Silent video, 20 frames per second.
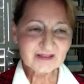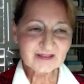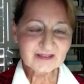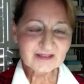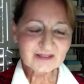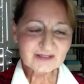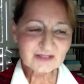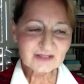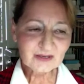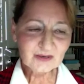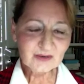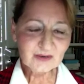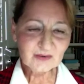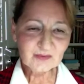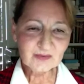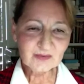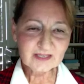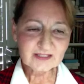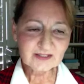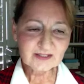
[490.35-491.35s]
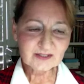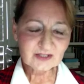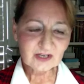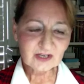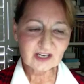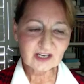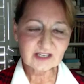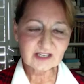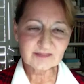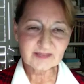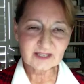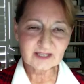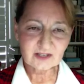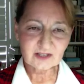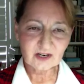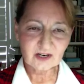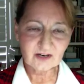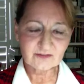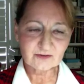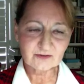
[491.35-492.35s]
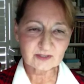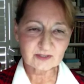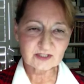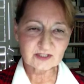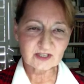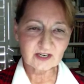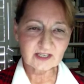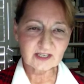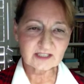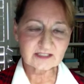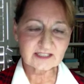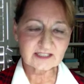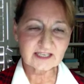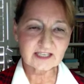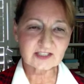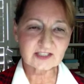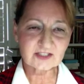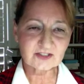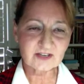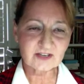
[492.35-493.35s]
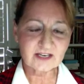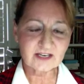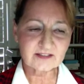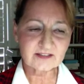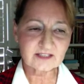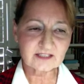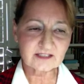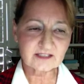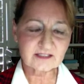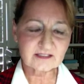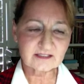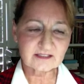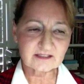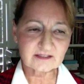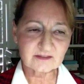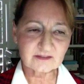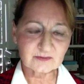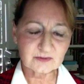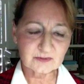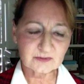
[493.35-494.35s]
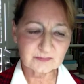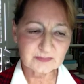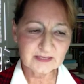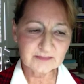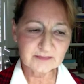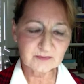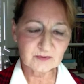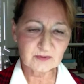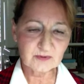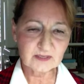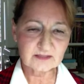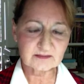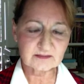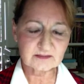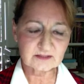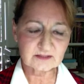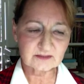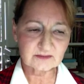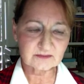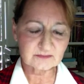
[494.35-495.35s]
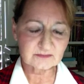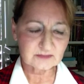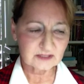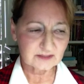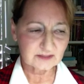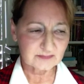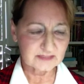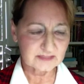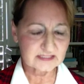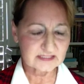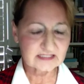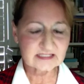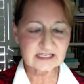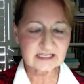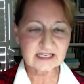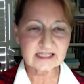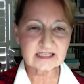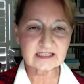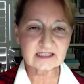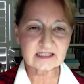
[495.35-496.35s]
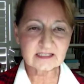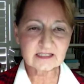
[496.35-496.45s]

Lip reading: So when you talk about golf course architecture, I think what people want to mistake